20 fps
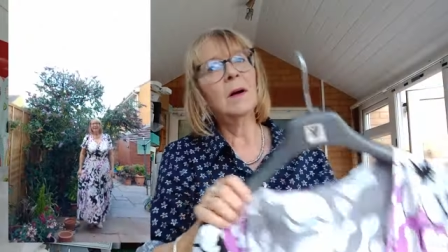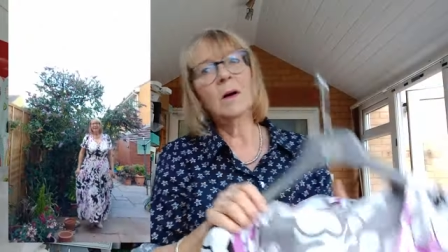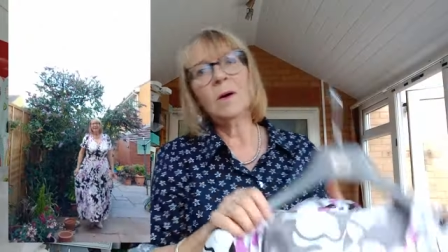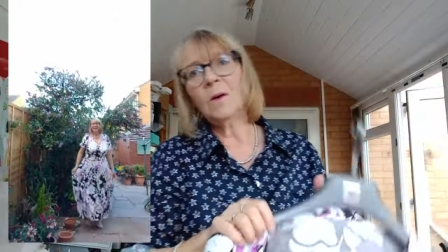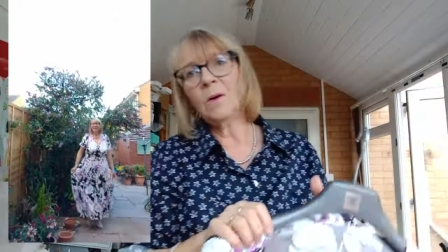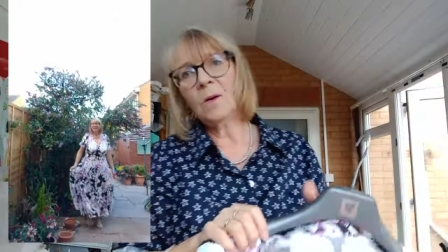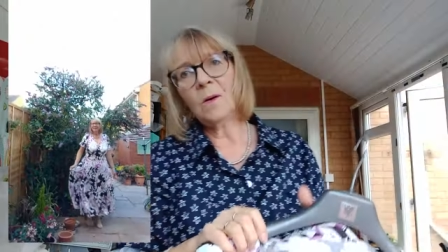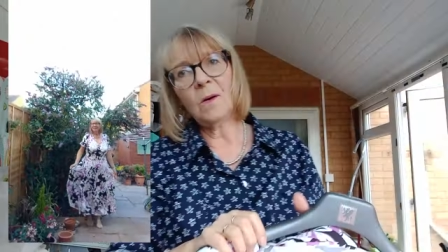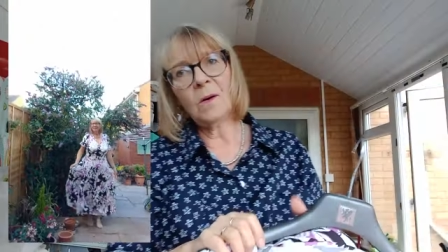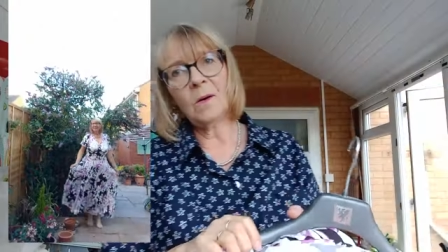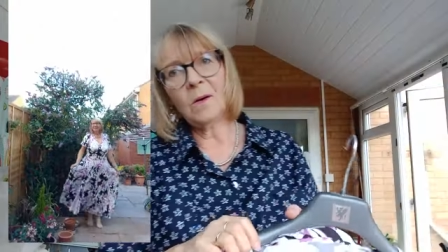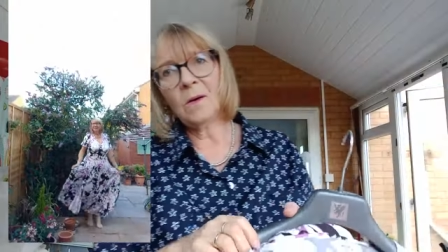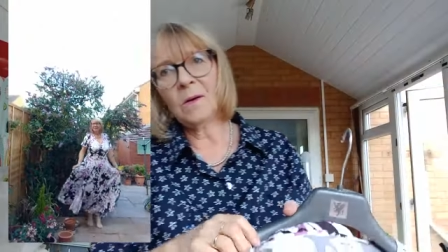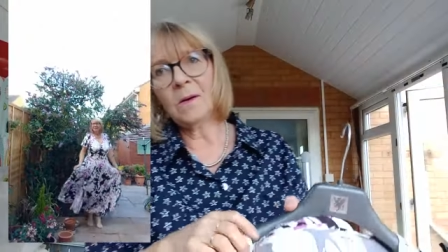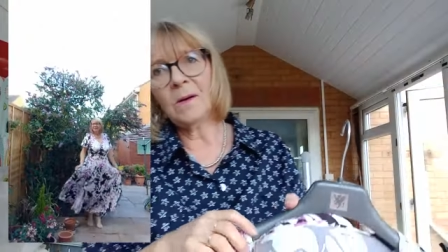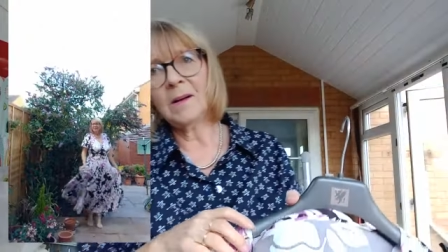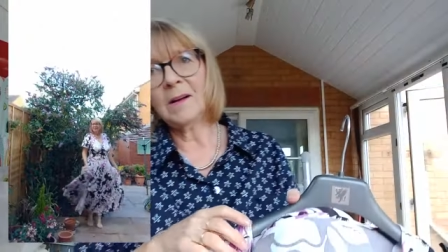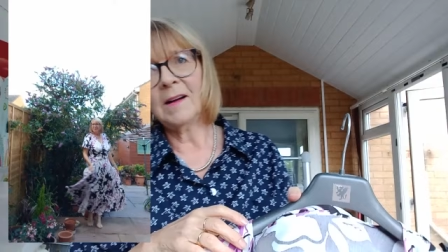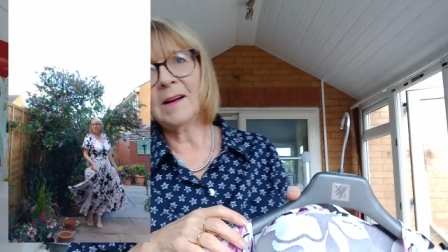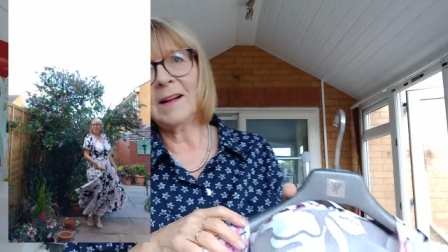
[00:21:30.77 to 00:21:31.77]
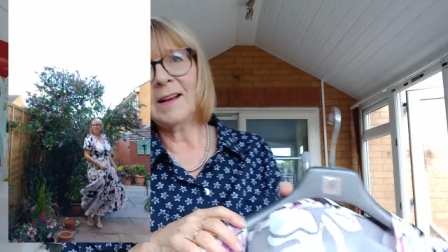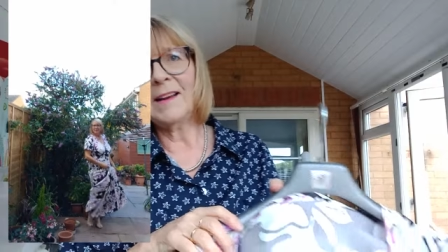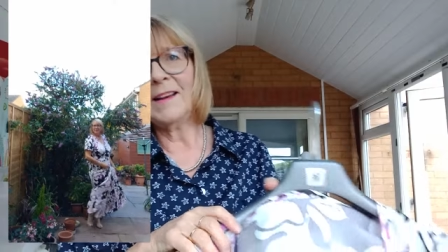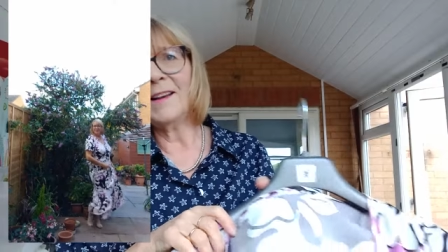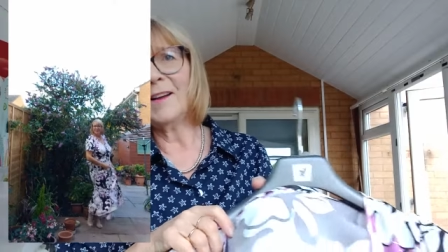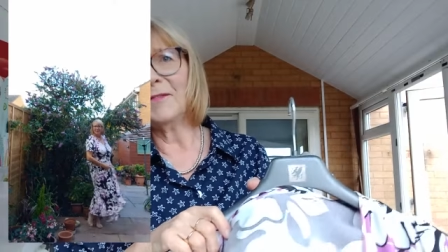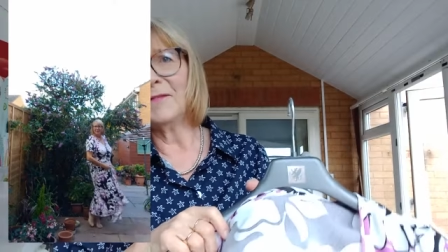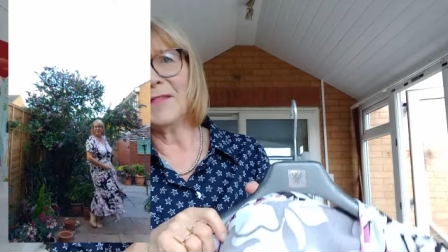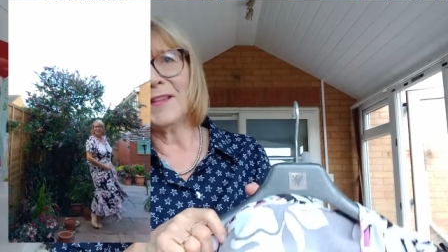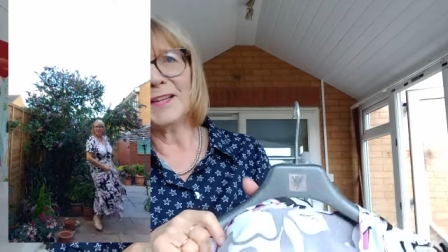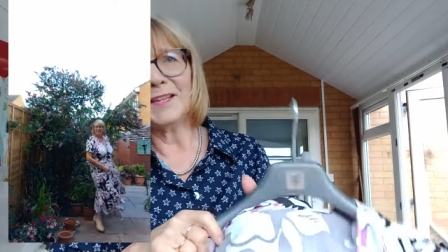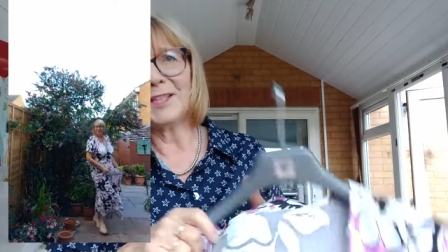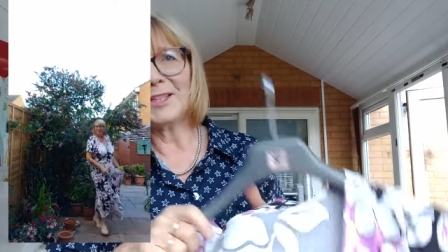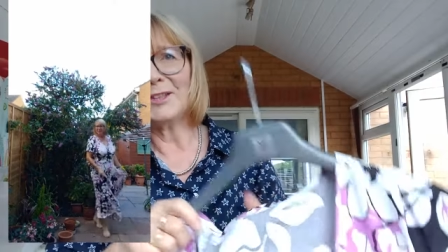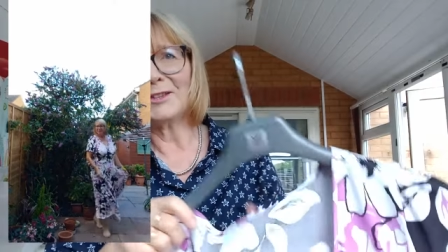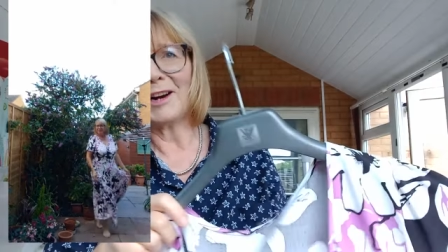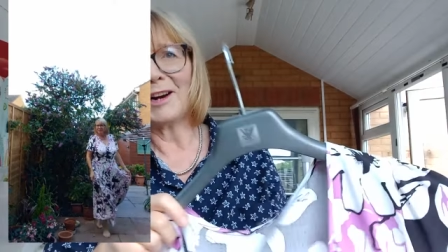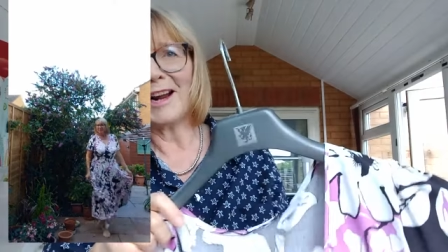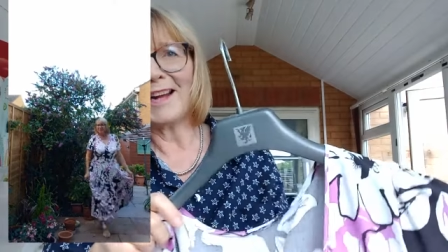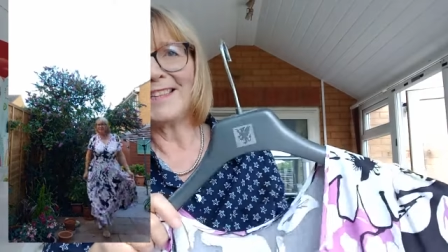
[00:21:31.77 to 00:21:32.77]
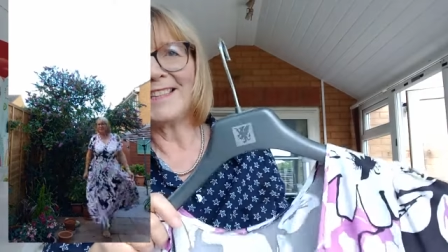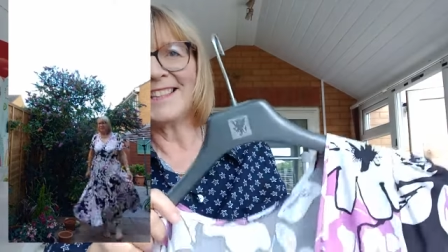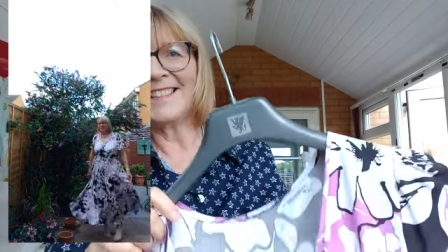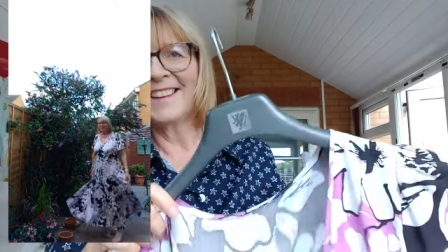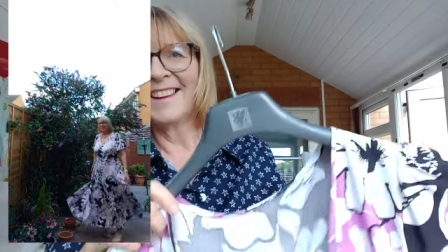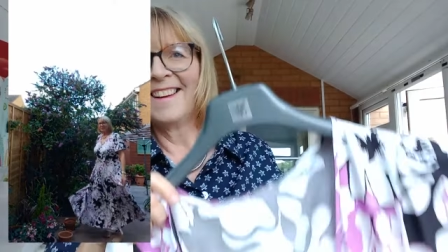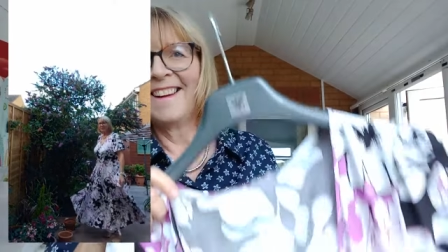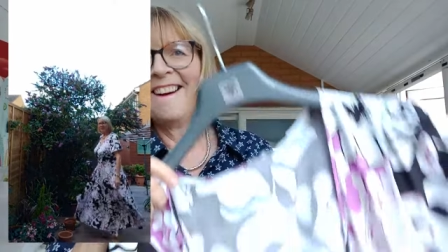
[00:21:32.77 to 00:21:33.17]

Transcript: oh, I love this dress.